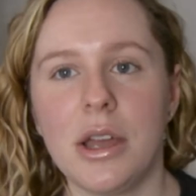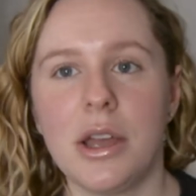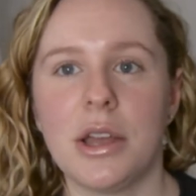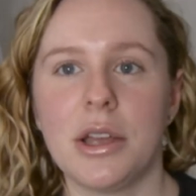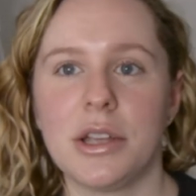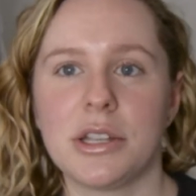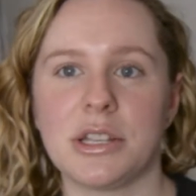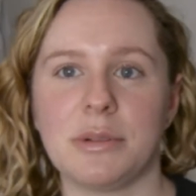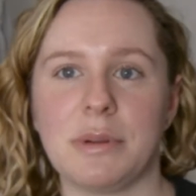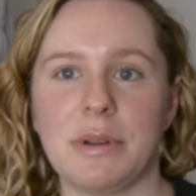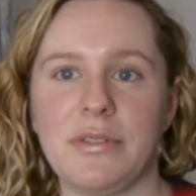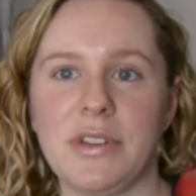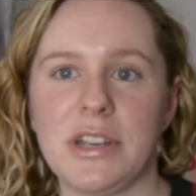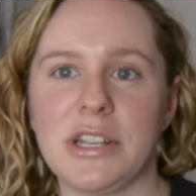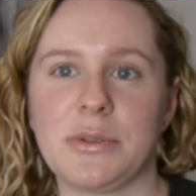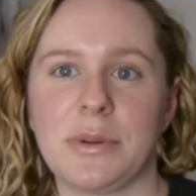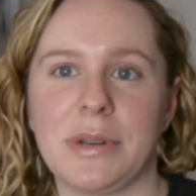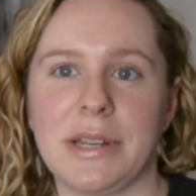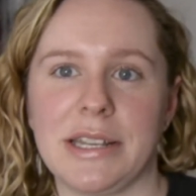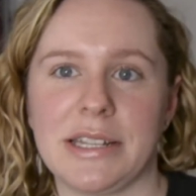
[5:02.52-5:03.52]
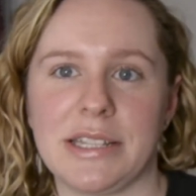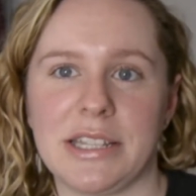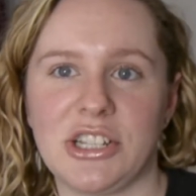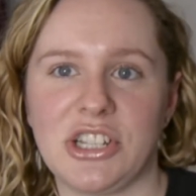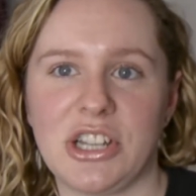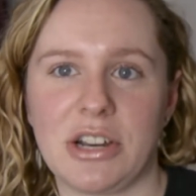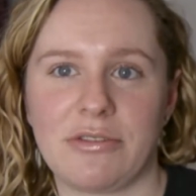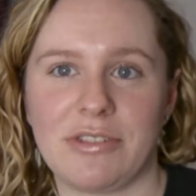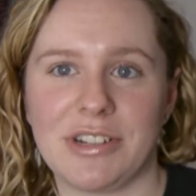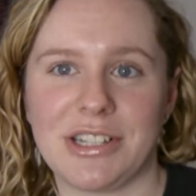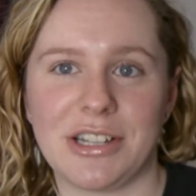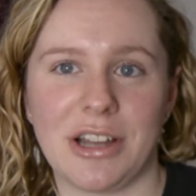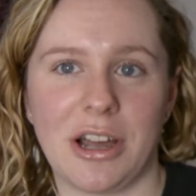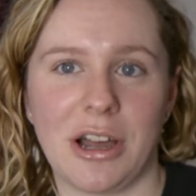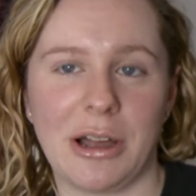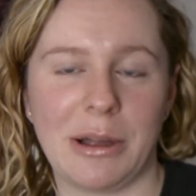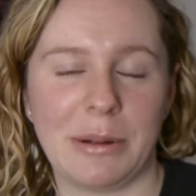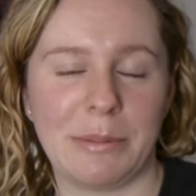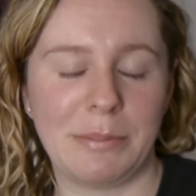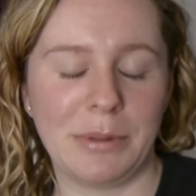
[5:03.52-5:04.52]
So my first one is the Jeffree
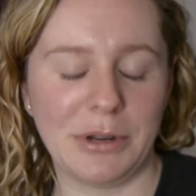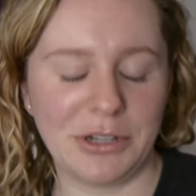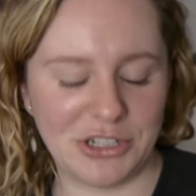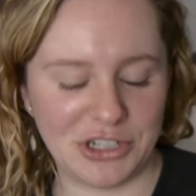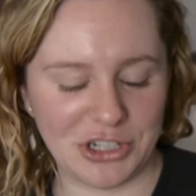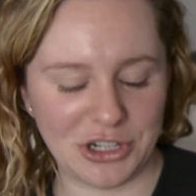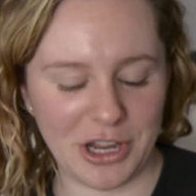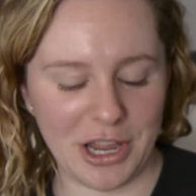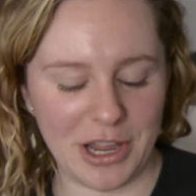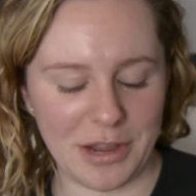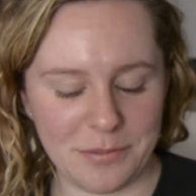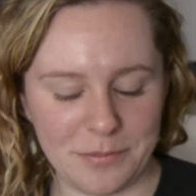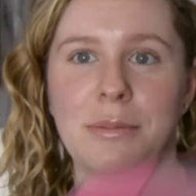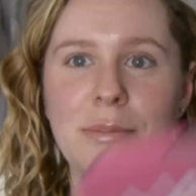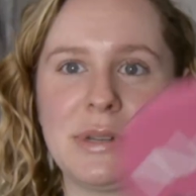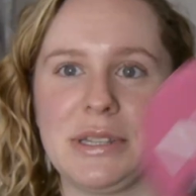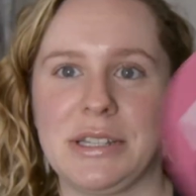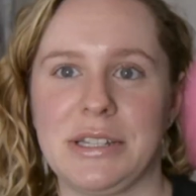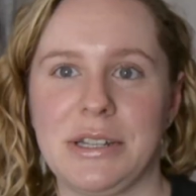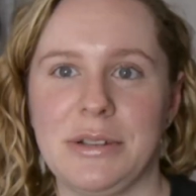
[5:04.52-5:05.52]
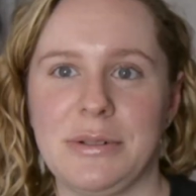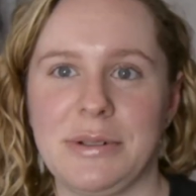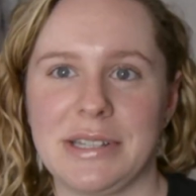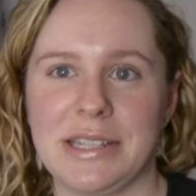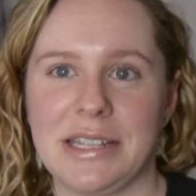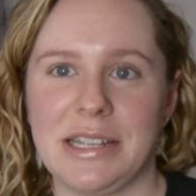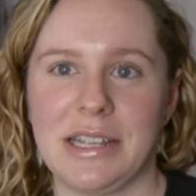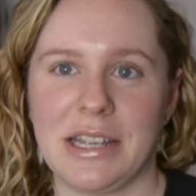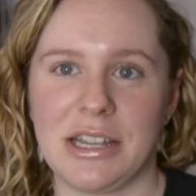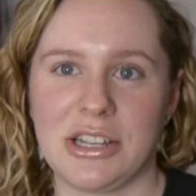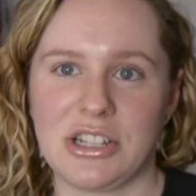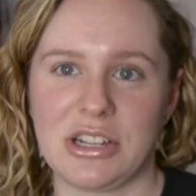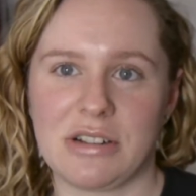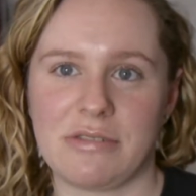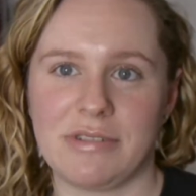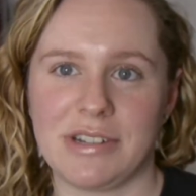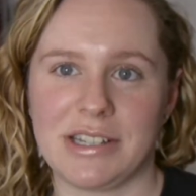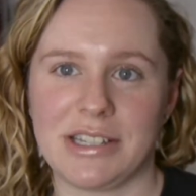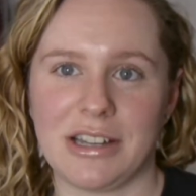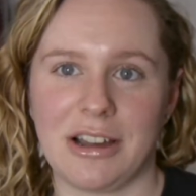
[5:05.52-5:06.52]
Star Blood Sugar. Number 2 is the
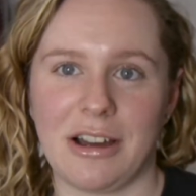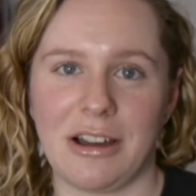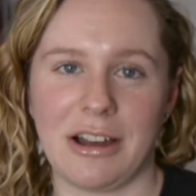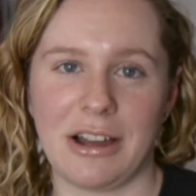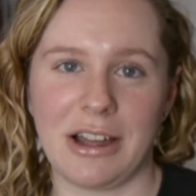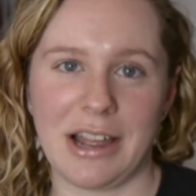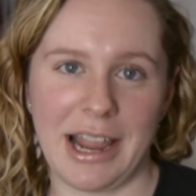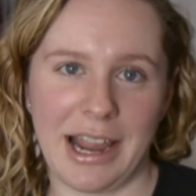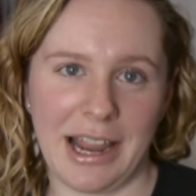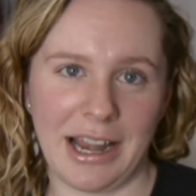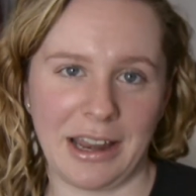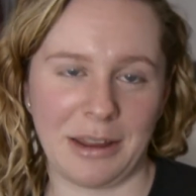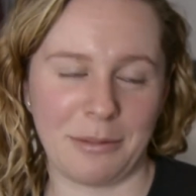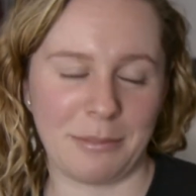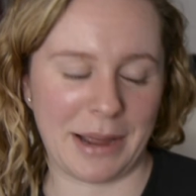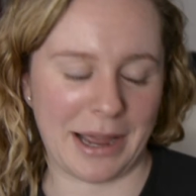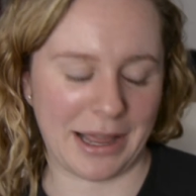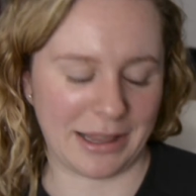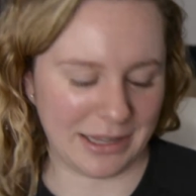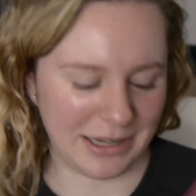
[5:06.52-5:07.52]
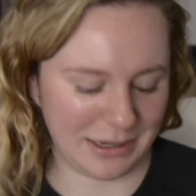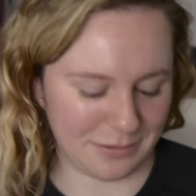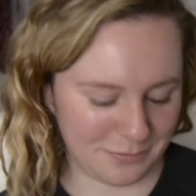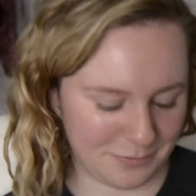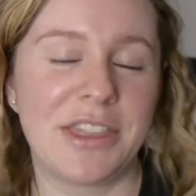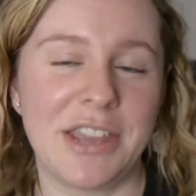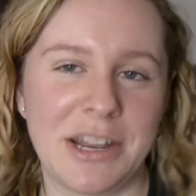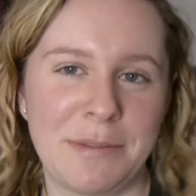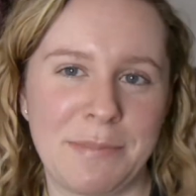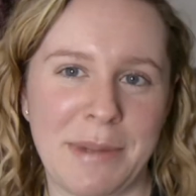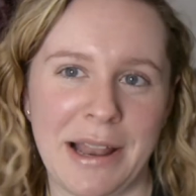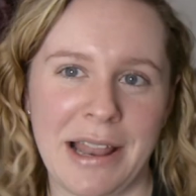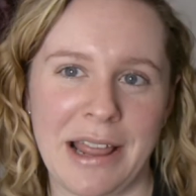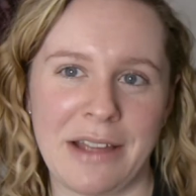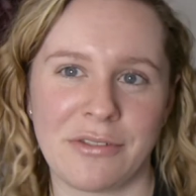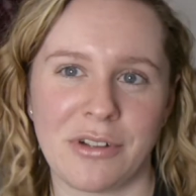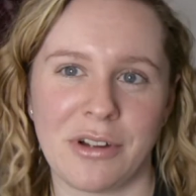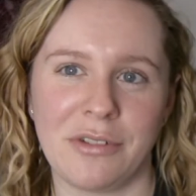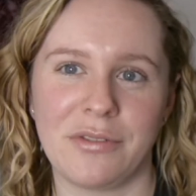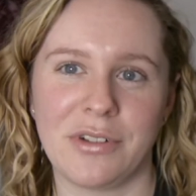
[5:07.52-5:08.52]
Jeffree Star Alien palette. Third palette
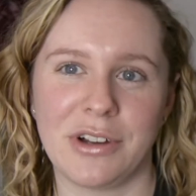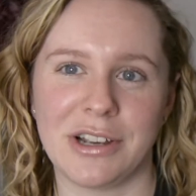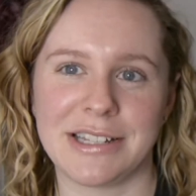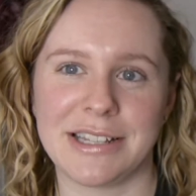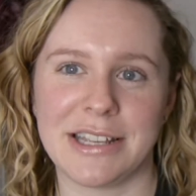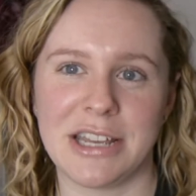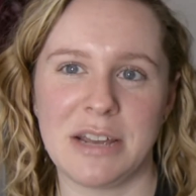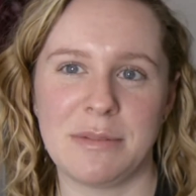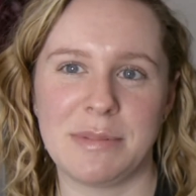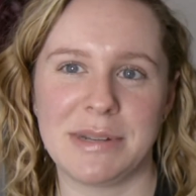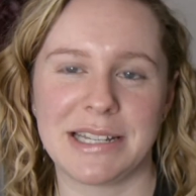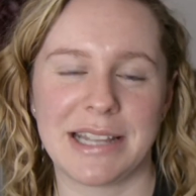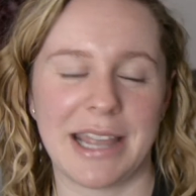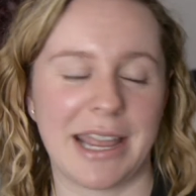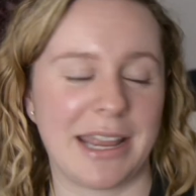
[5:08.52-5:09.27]
I've gone for is the Urban Decay